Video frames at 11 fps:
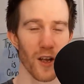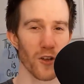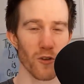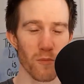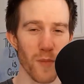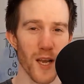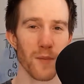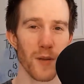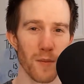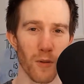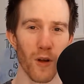you may
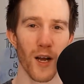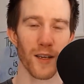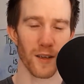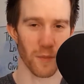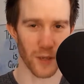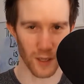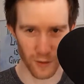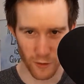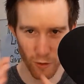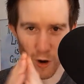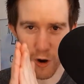be blinded because
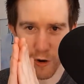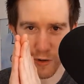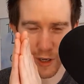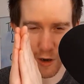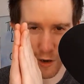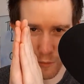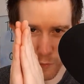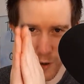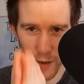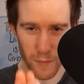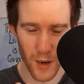you're only on
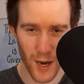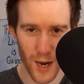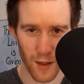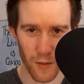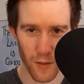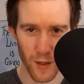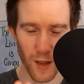one path.